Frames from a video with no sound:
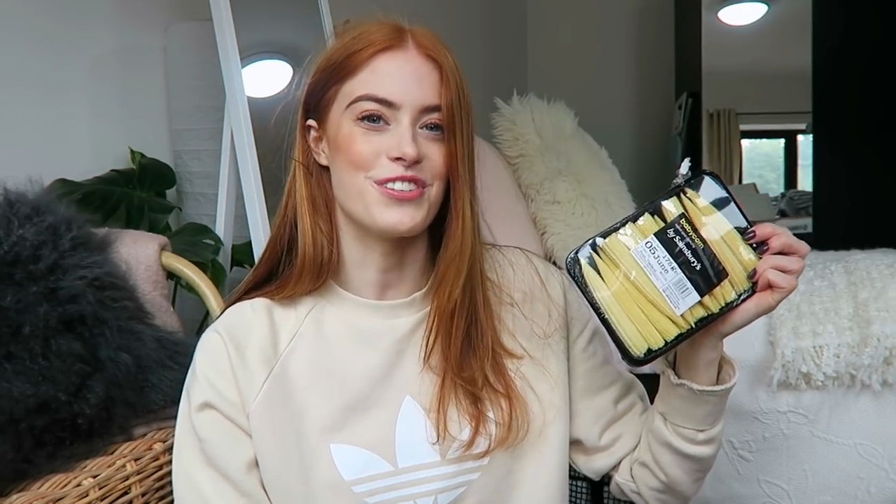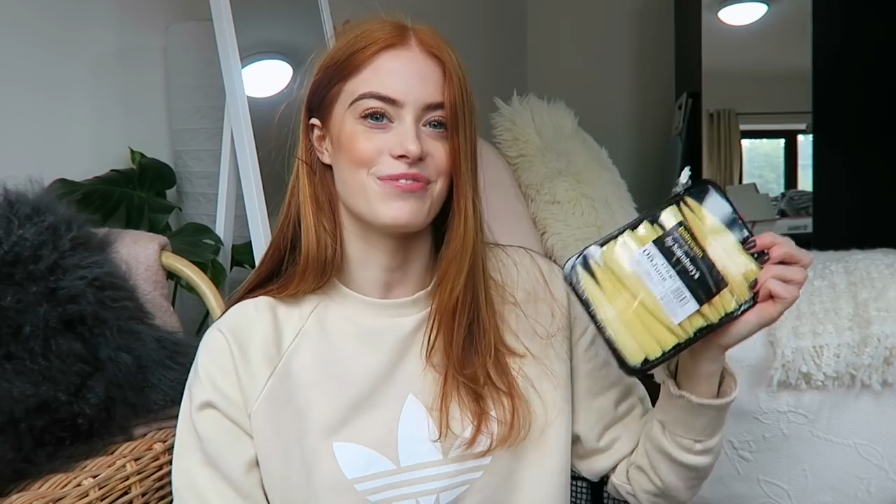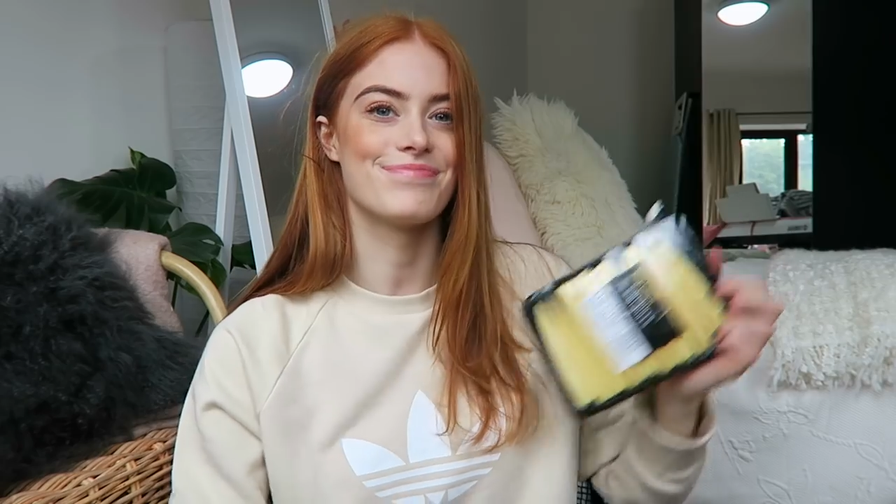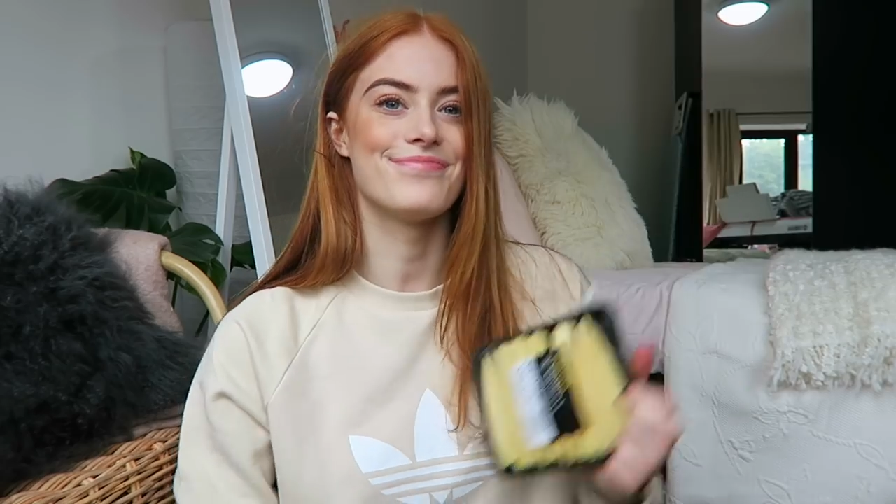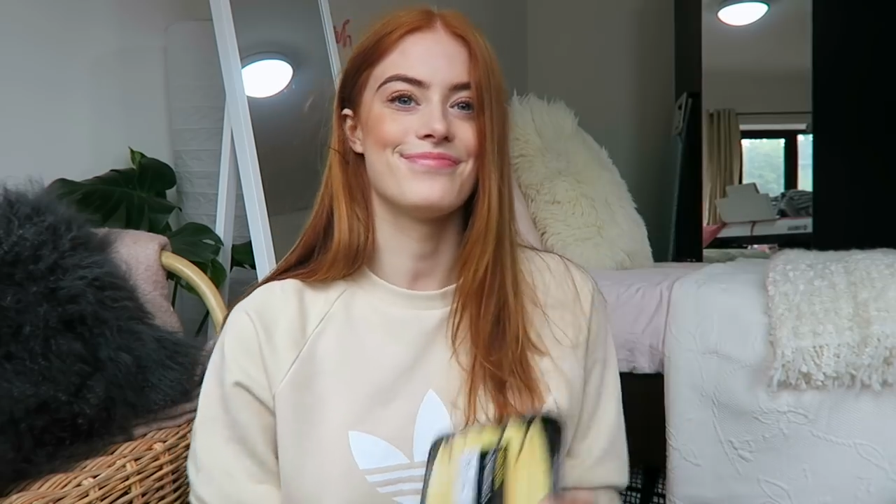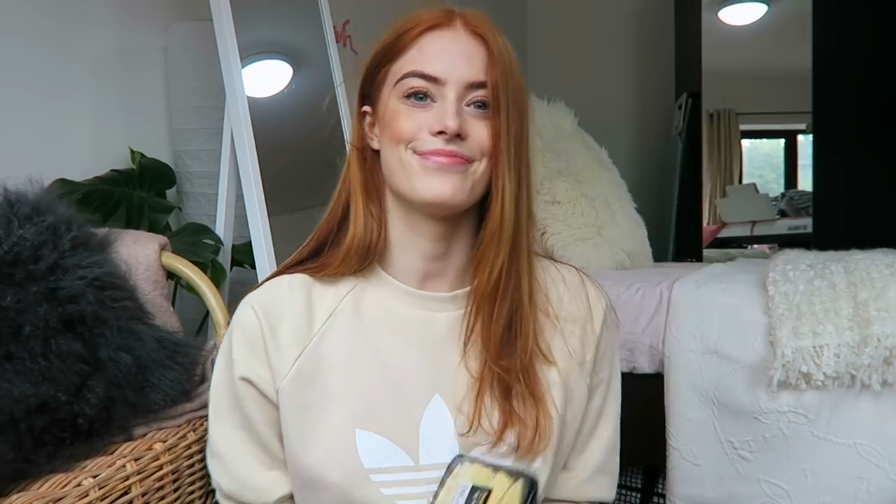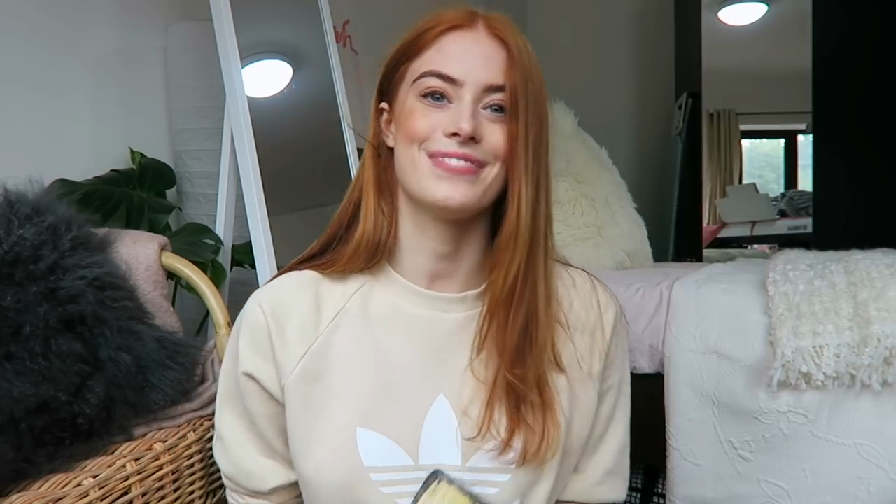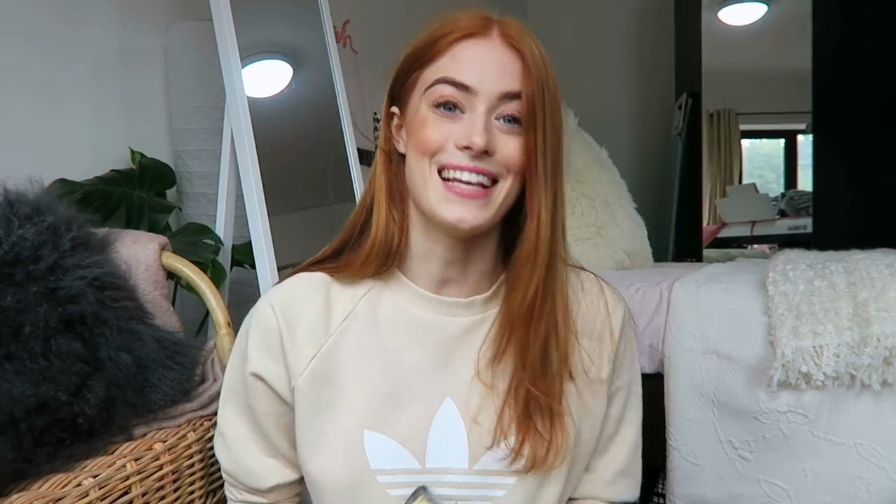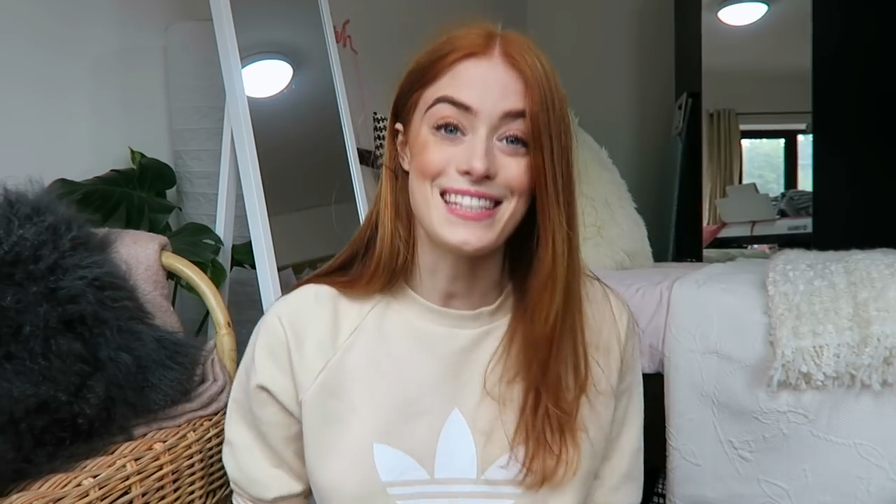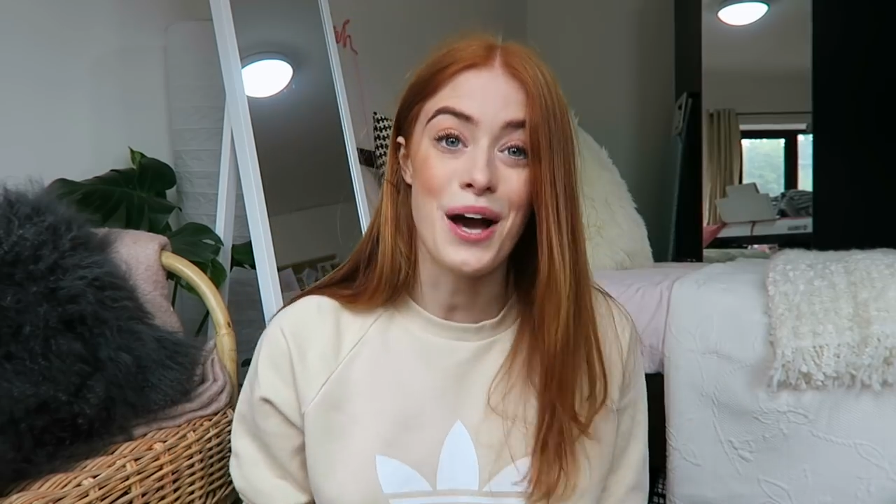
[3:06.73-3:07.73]
too.
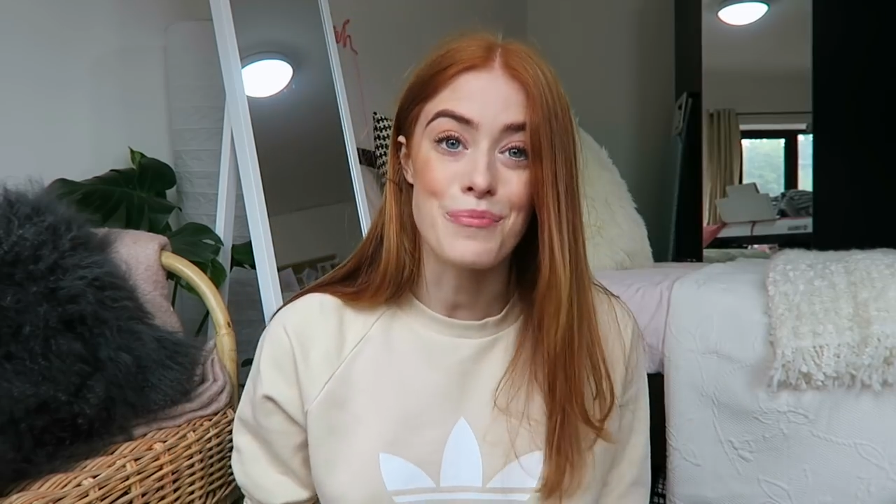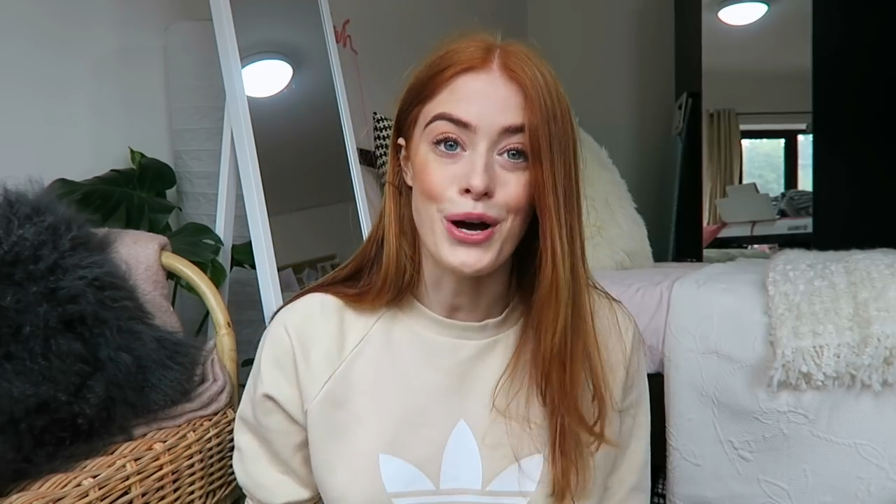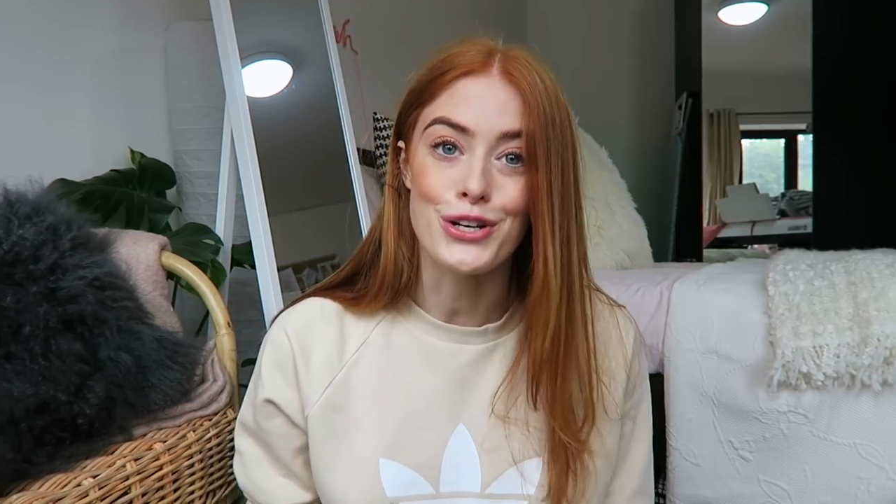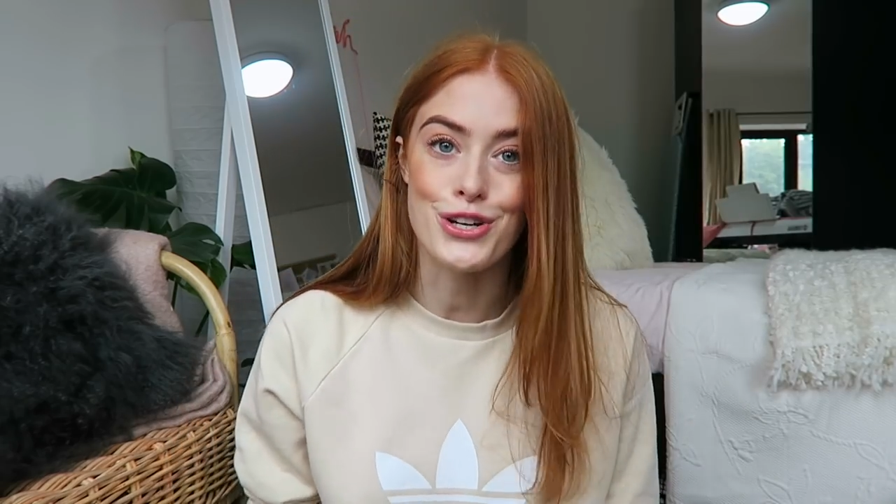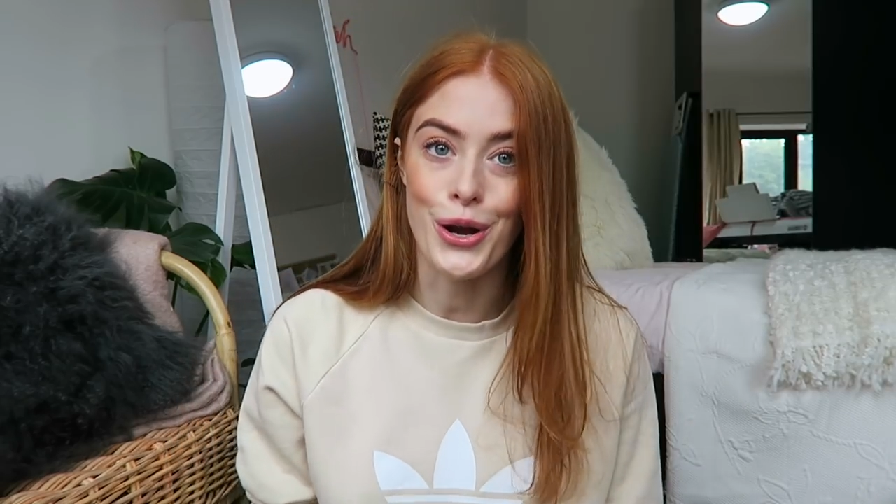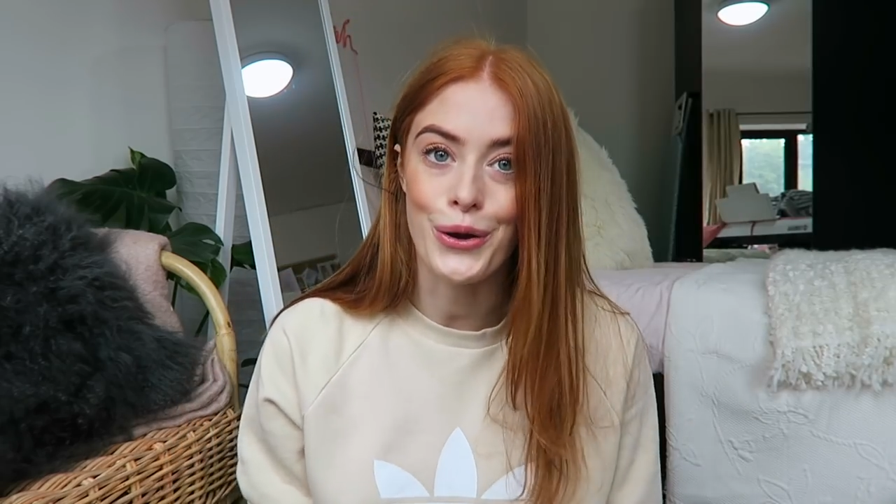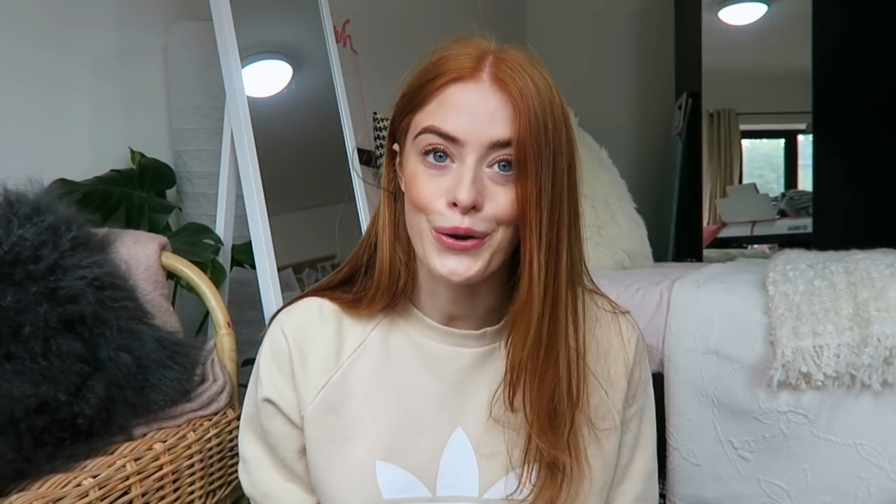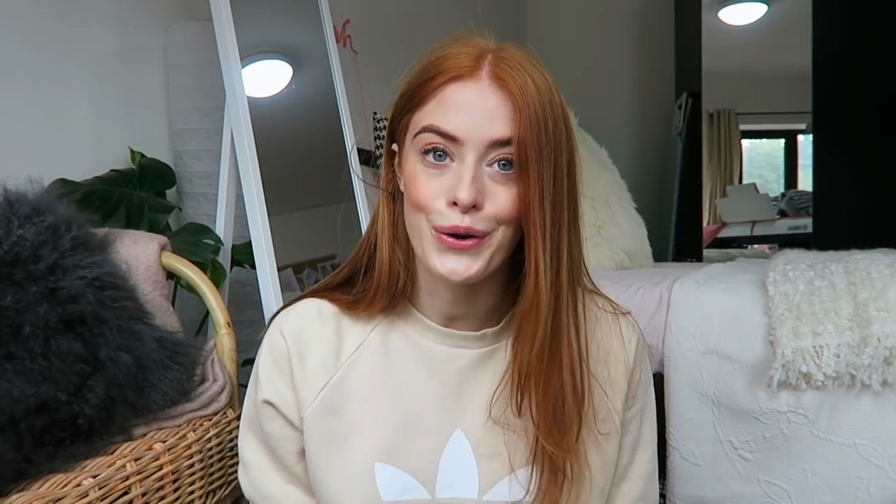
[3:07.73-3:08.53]
It's not mange too.